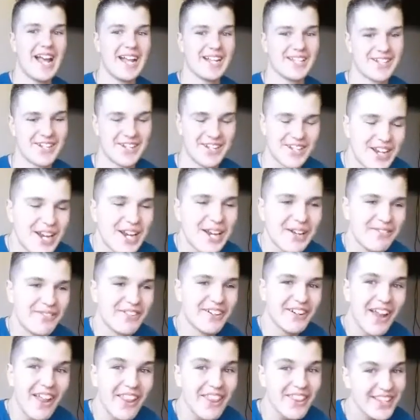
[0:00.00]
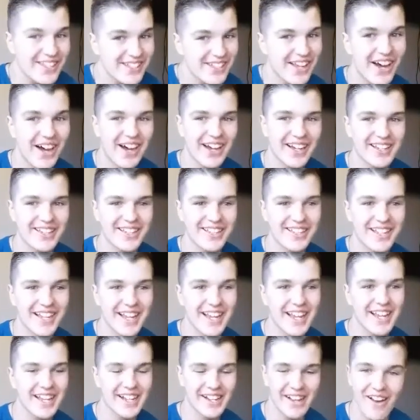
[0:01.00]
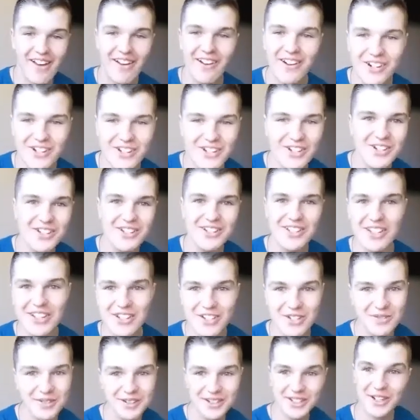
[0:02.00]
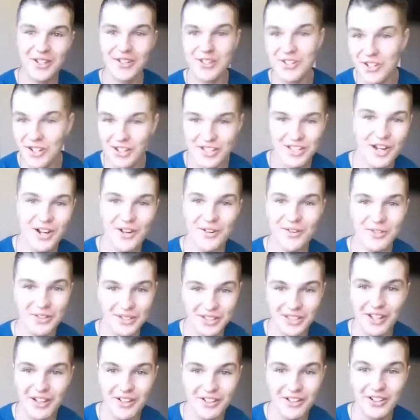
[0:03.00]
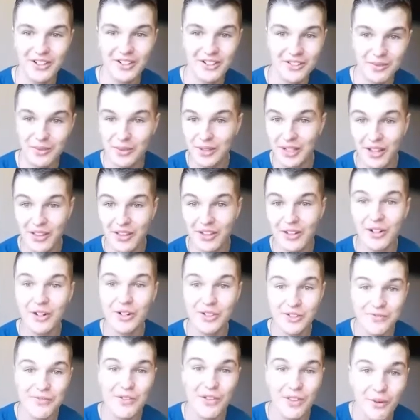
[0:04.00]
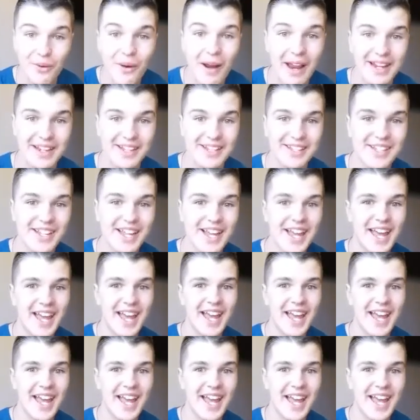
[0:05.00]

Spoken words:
And so she put on the socks, got on her shoes, and then she went to go stretch out with the other girls for the race.